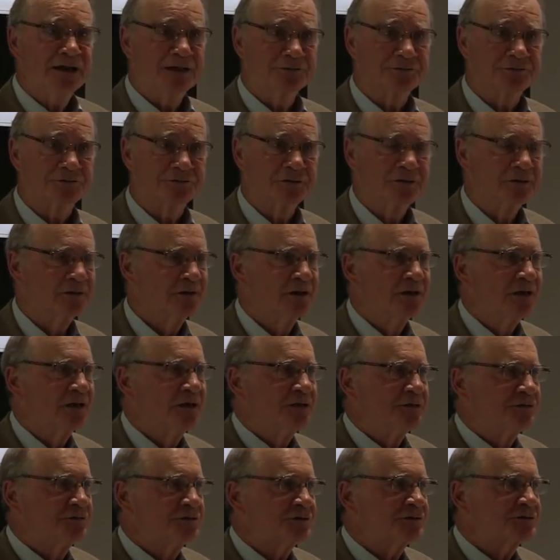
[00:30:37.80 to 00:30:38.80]
as
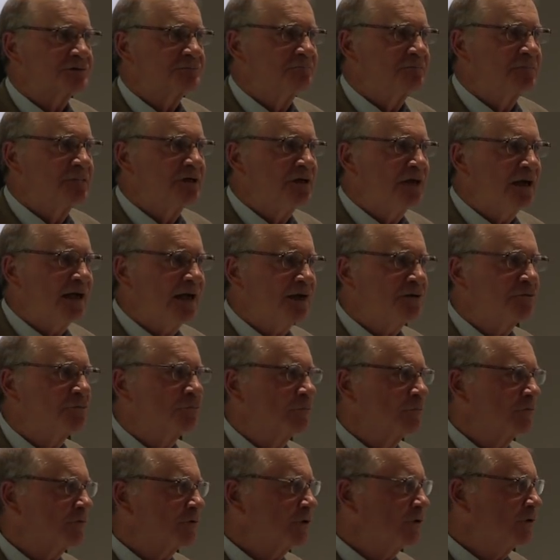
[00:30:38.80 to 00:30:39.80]
just
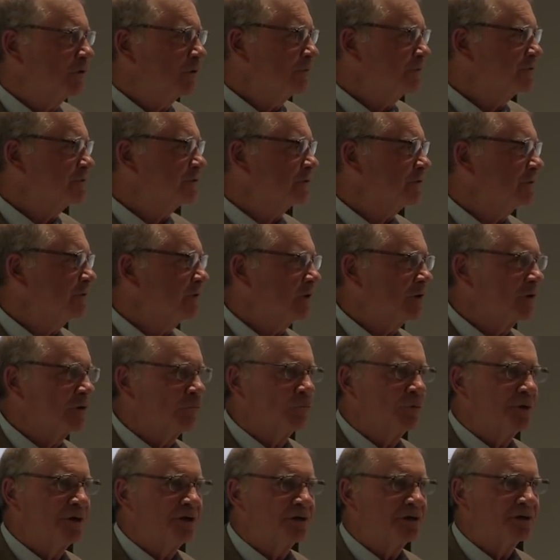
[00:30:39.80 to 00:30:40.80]
natural culture, are
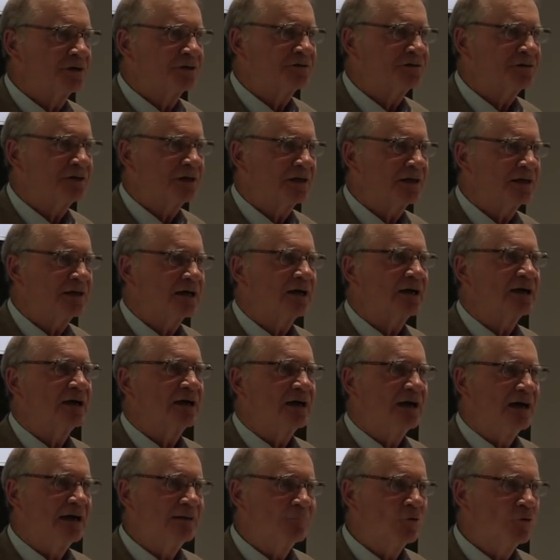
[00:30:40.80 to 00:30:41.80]
we going to say,
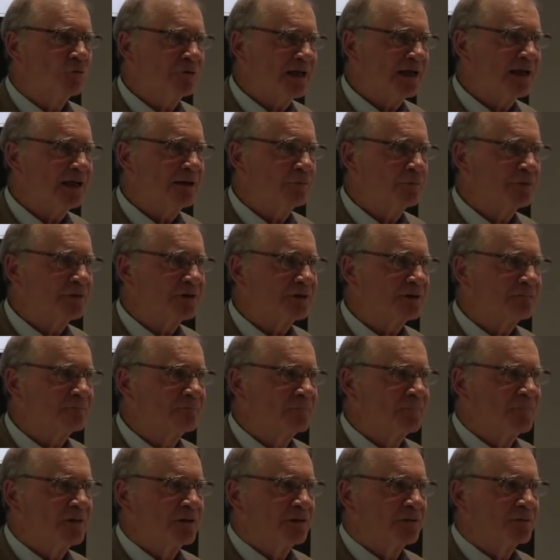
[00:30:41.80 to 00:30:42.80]
I'm okay with it?
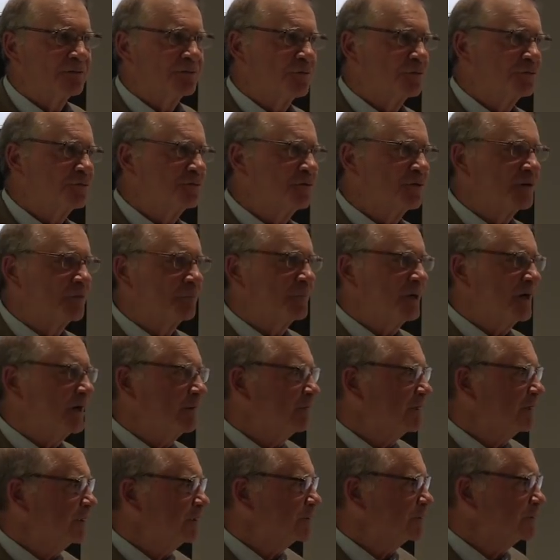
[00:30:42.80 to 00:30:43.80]
Those are the
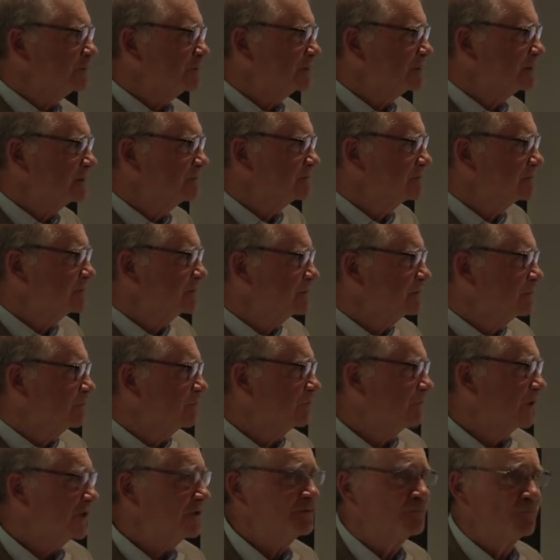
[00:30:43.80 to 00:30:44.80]
barriers,
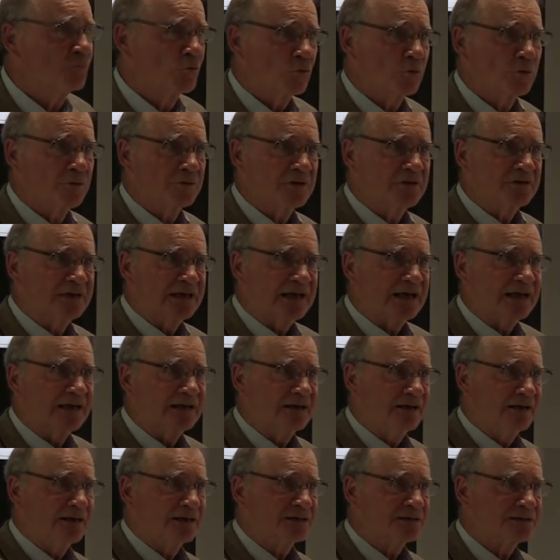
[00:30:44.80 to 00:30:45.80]
much more than the
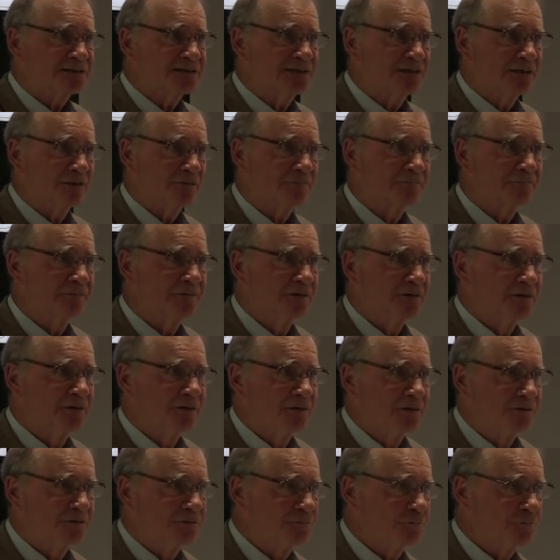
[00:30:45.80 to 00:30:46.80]
AI itself,
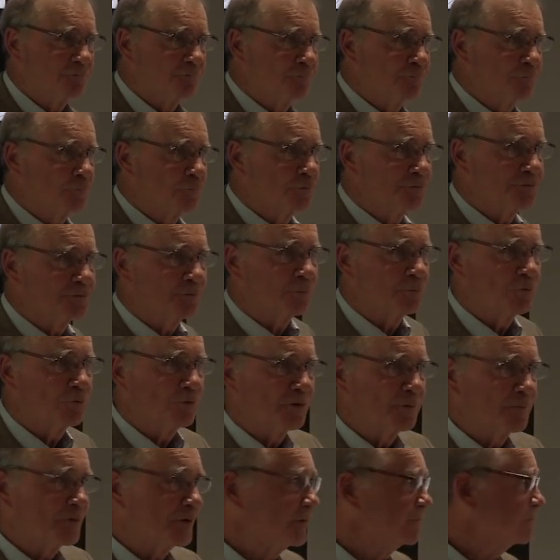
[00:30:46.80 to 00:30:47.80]
to full
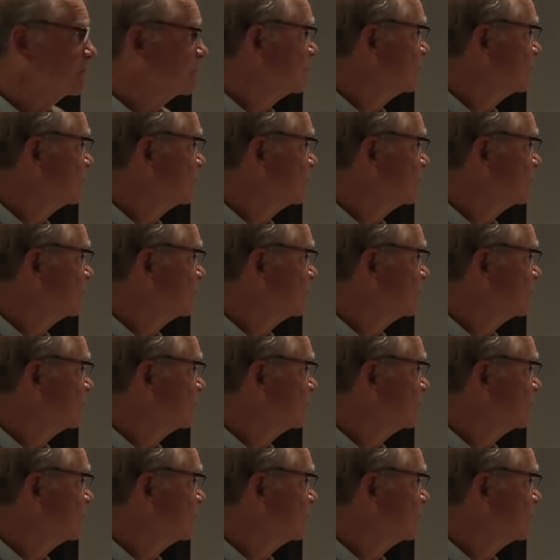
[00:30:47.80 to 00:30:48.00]
deployment.